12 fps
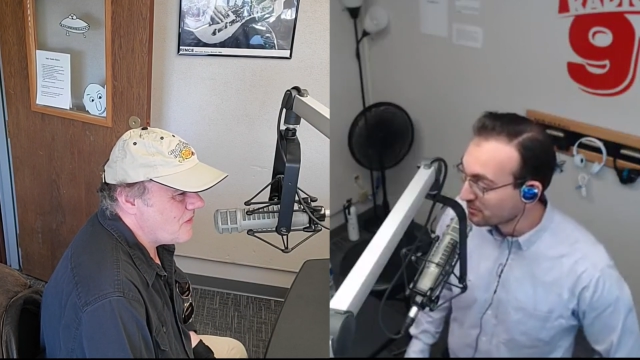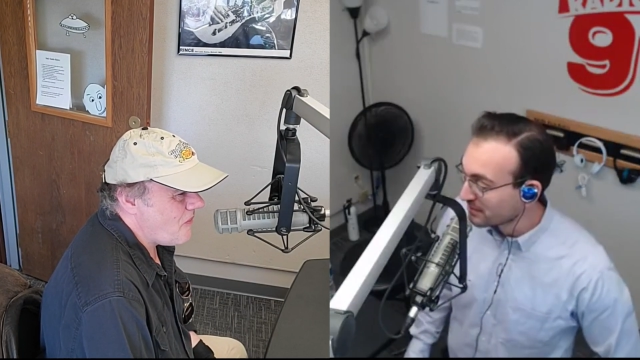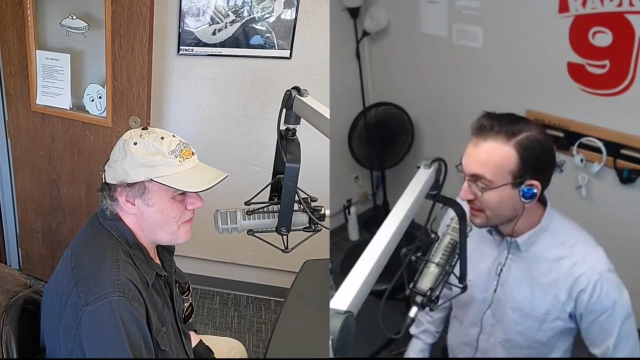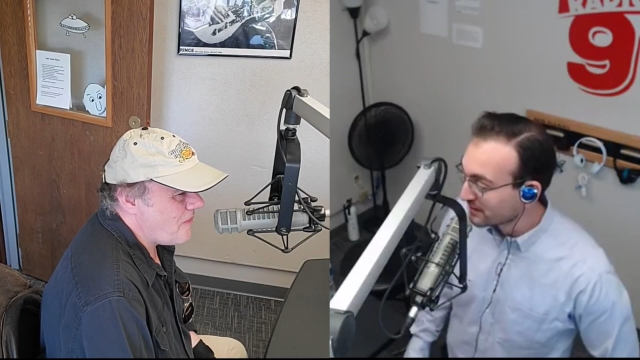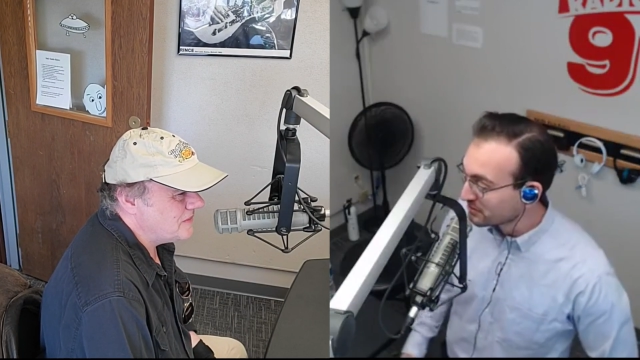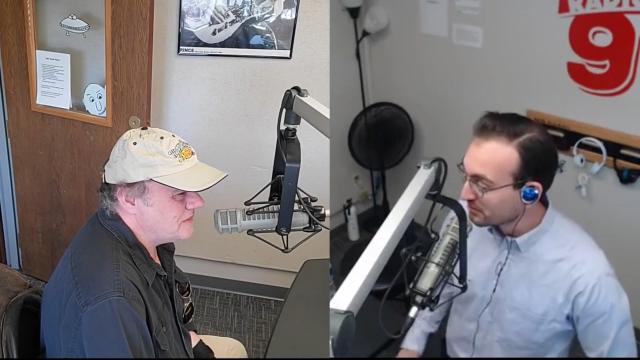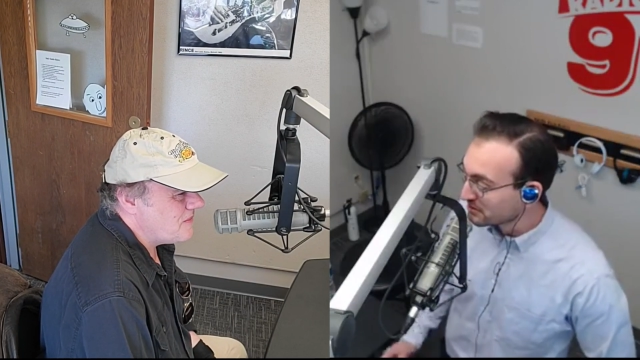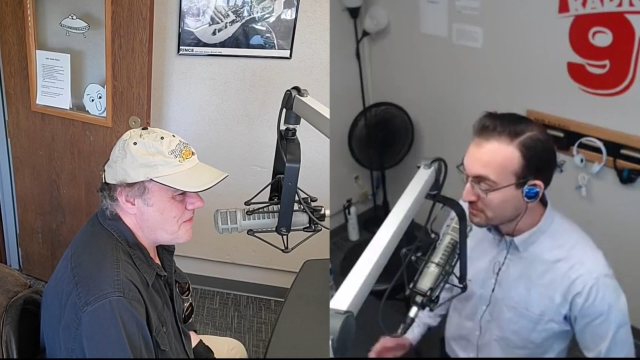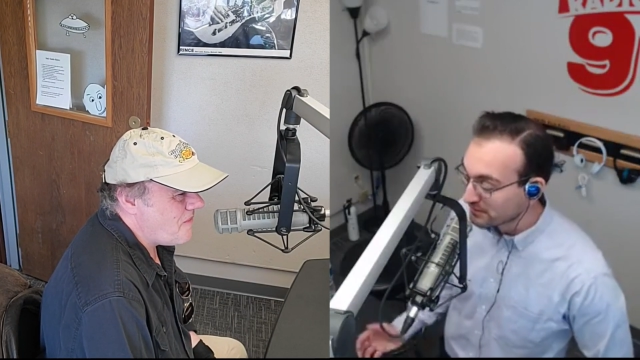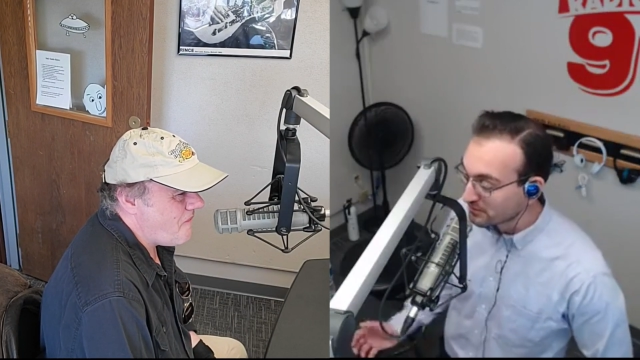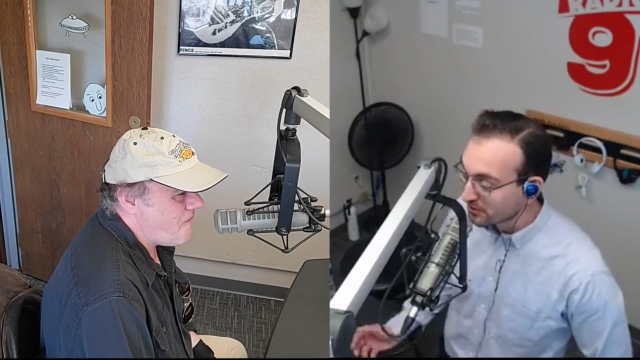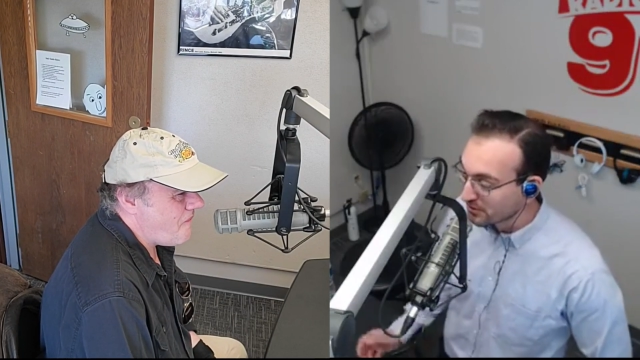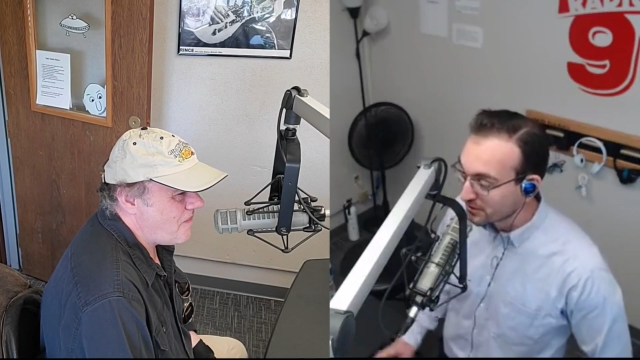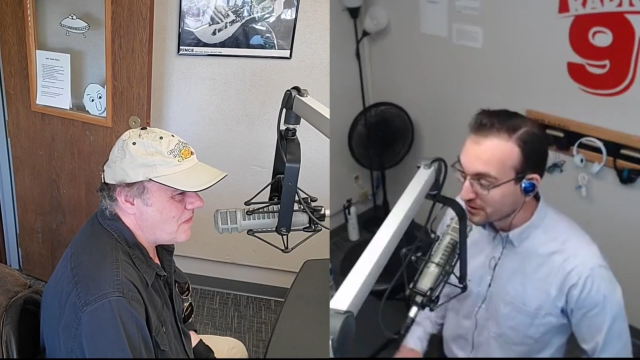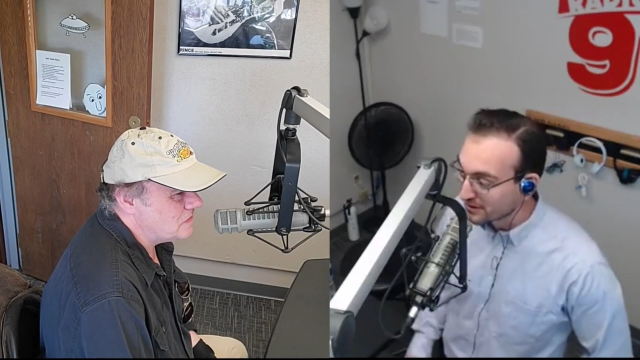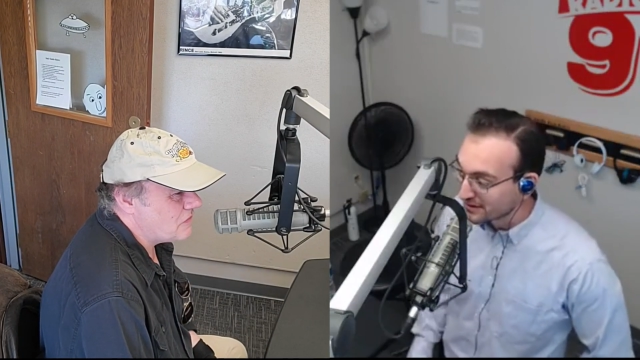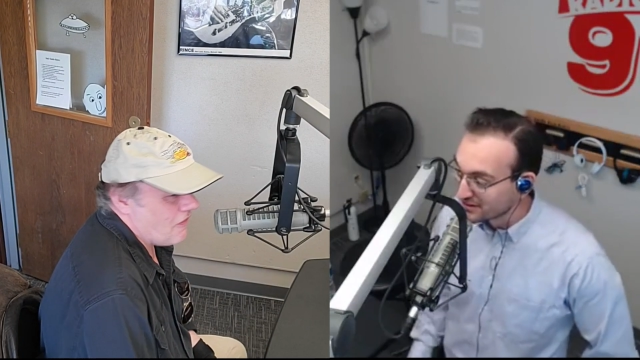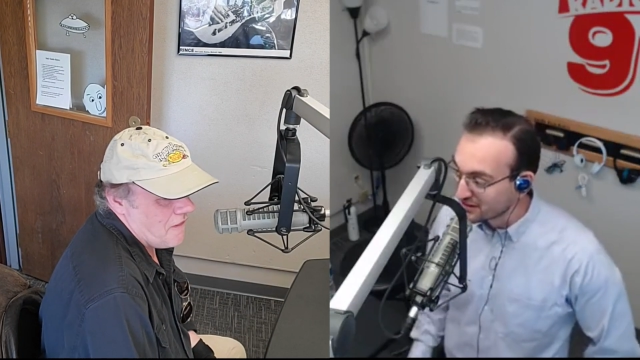Speaker 1: but I show it to my four year old.
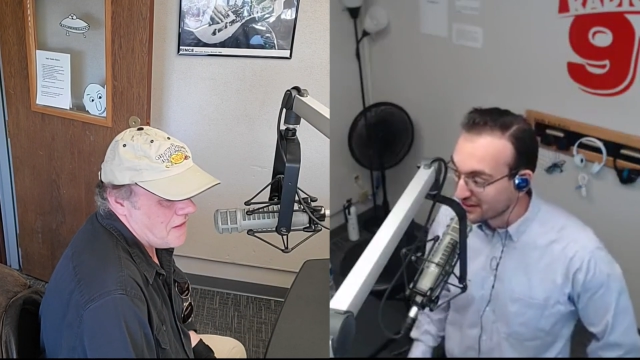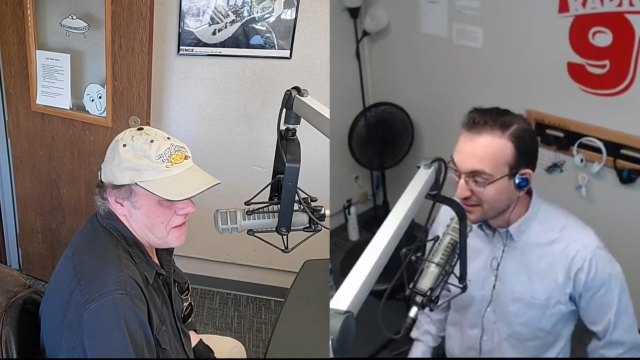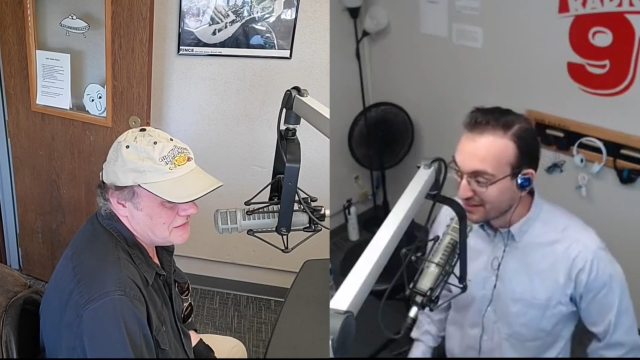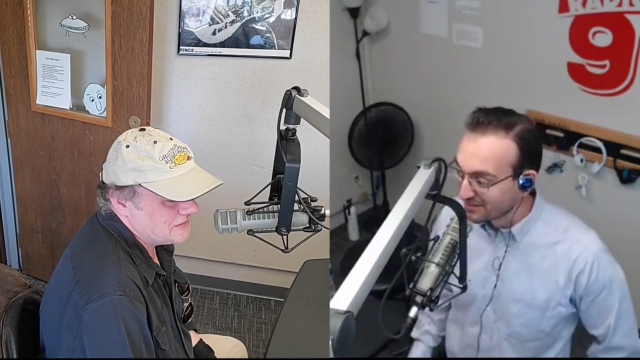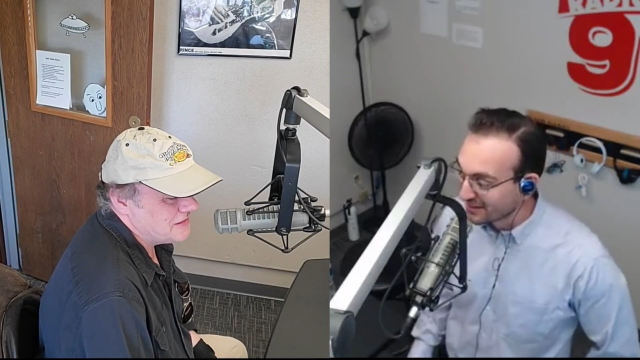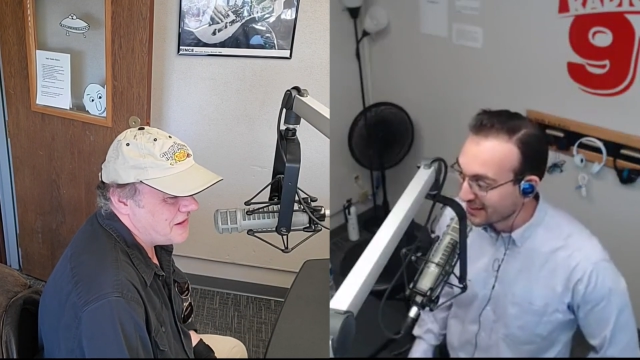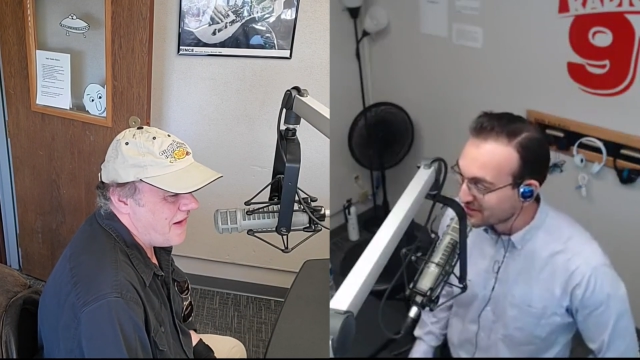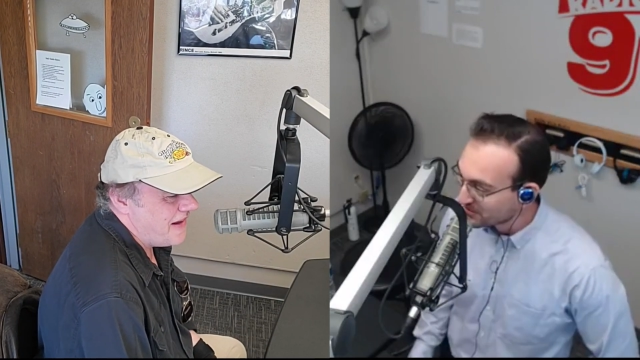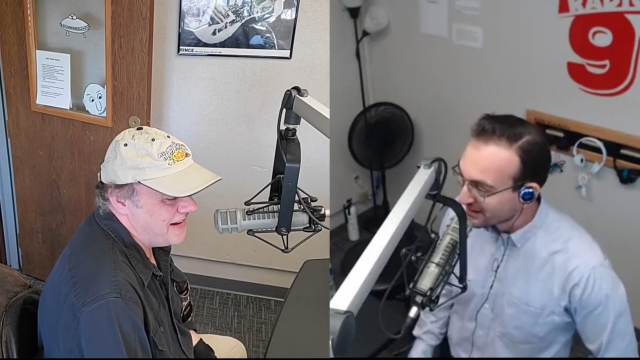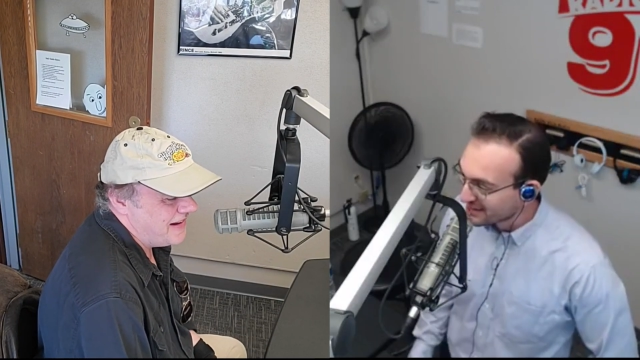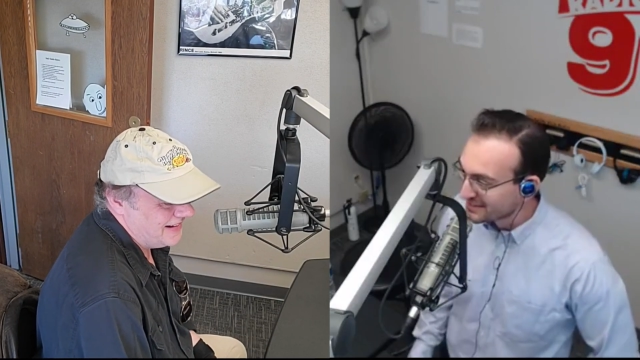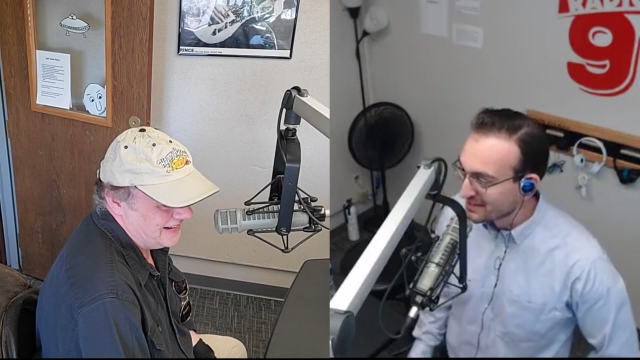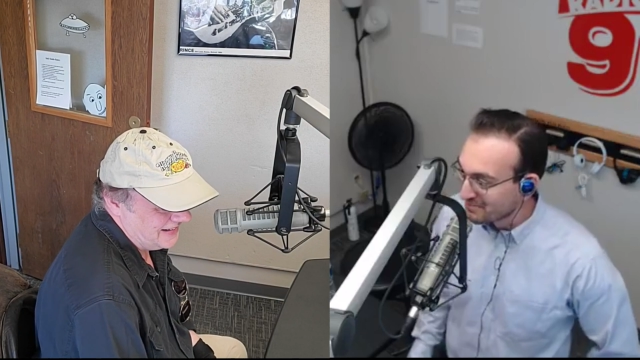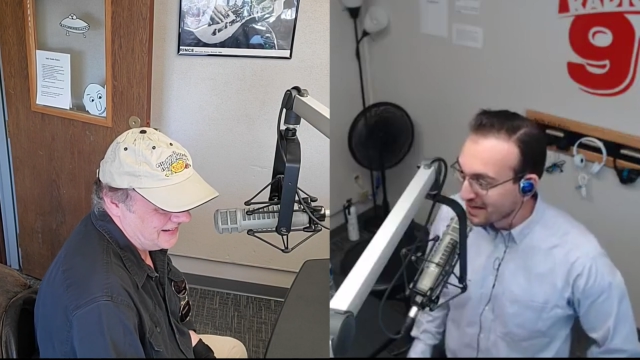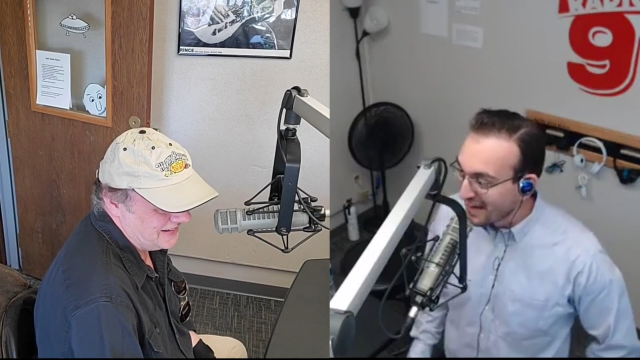She and I watch Ren and Stimpy.